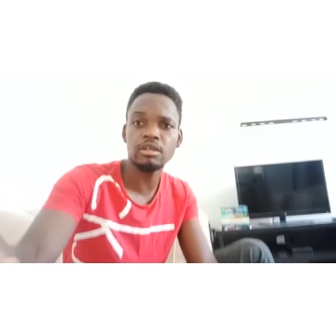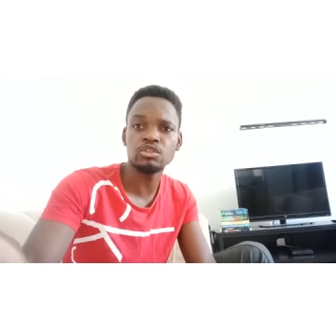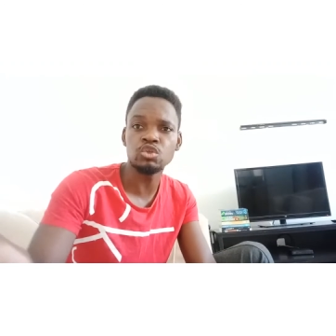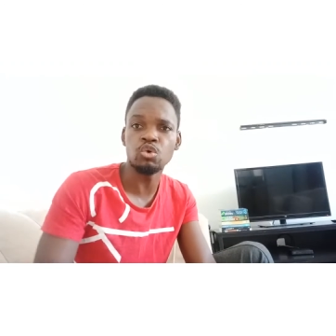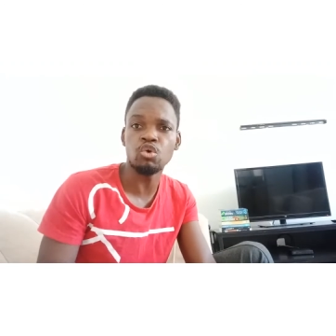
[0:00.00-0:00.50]

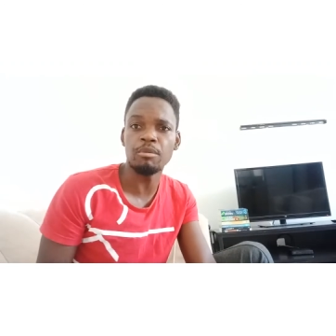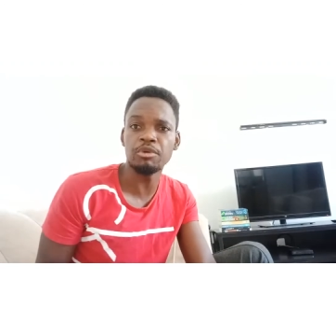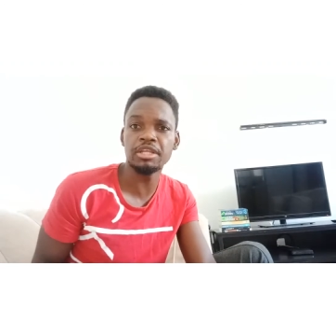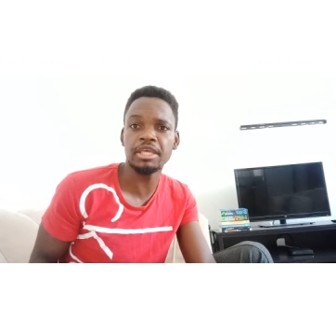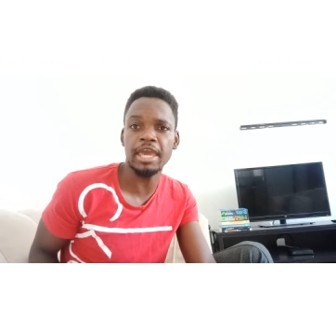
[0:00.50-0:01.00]
to
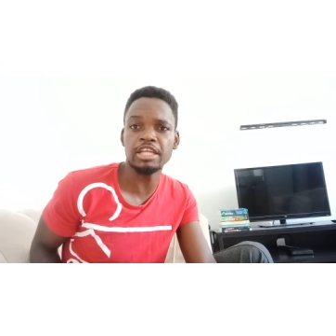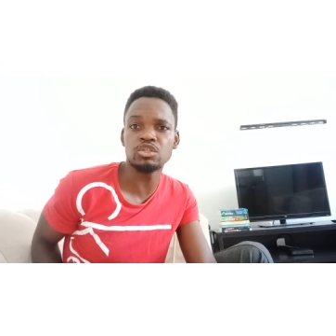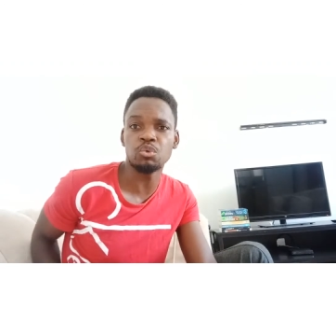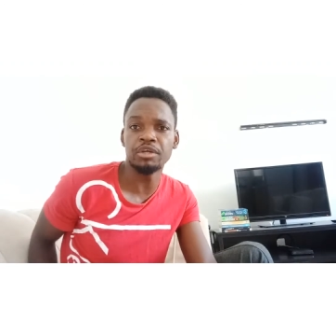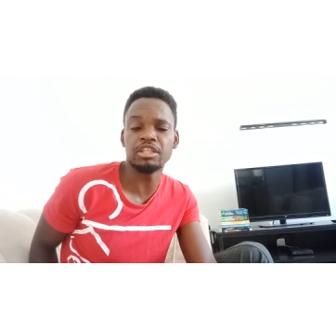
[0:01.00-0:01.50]
communicate
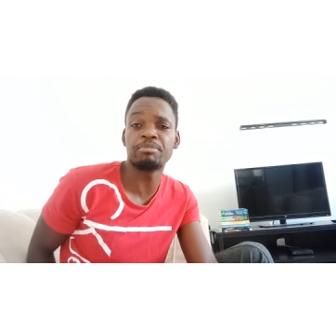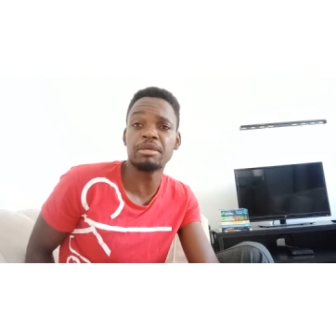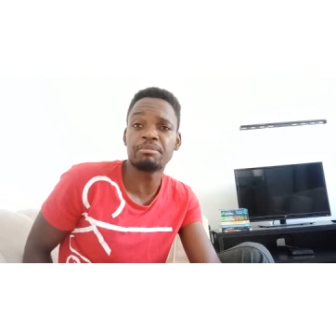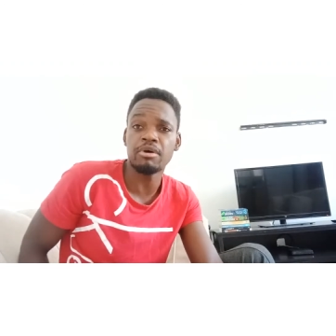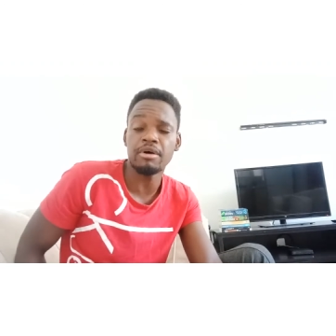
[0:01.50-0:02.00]
with
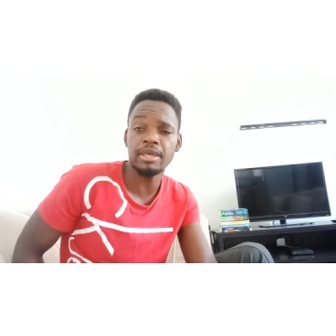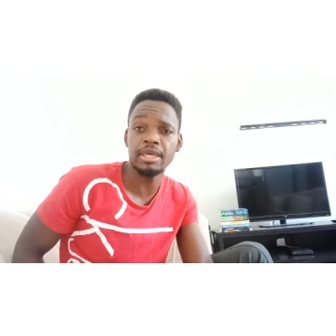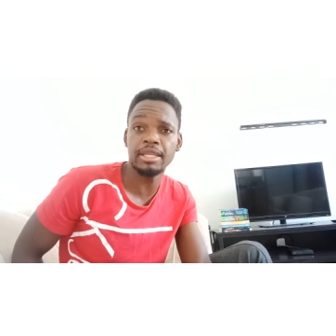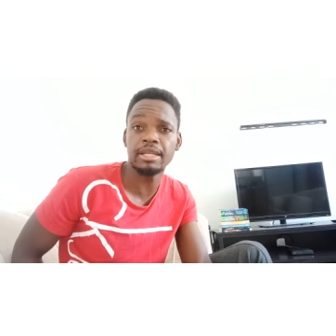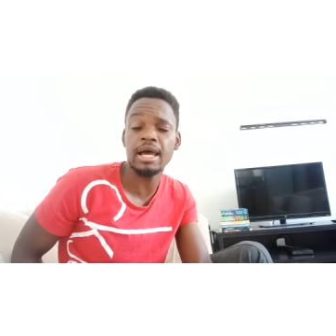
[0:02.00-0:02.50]
people
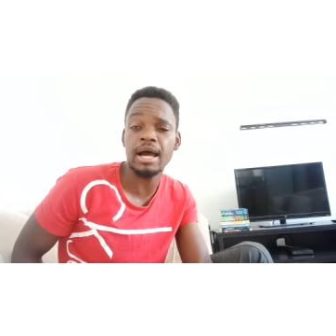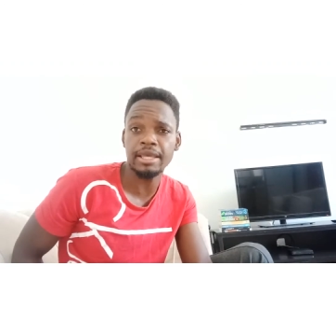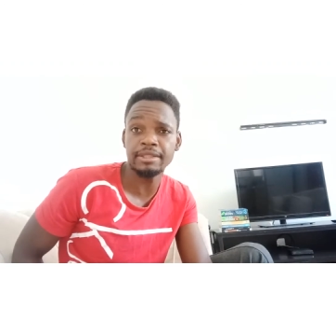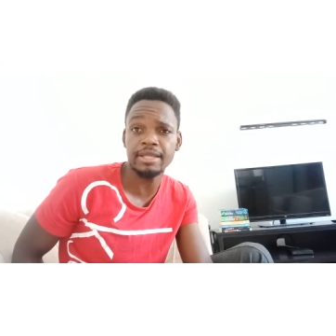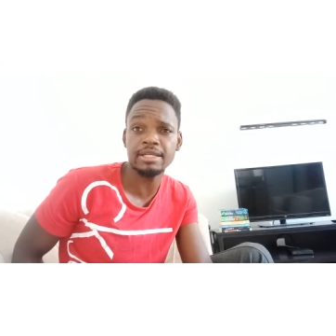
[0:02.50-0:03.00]
in
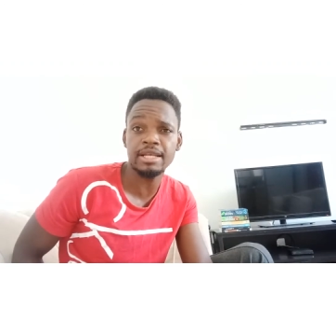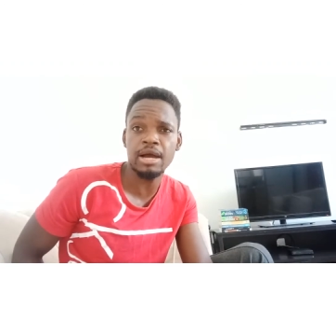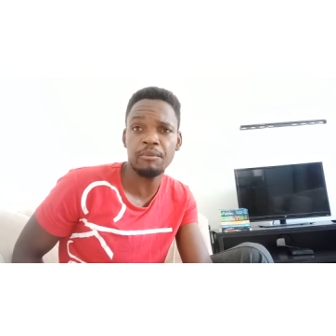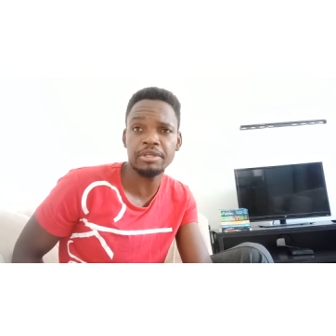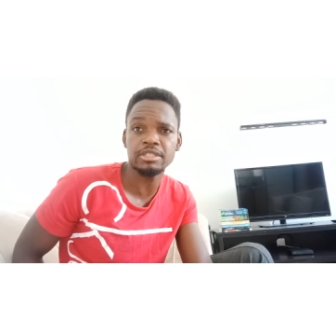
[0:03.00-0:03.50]
that
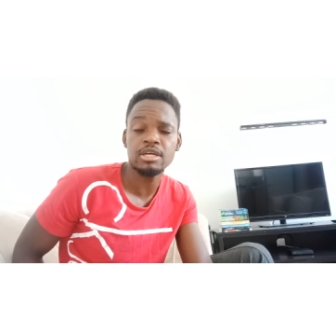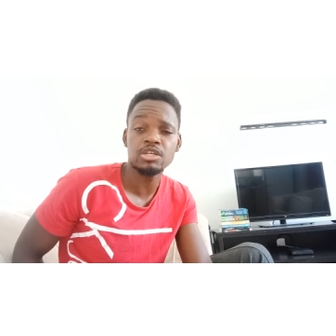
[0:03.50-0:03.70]
language.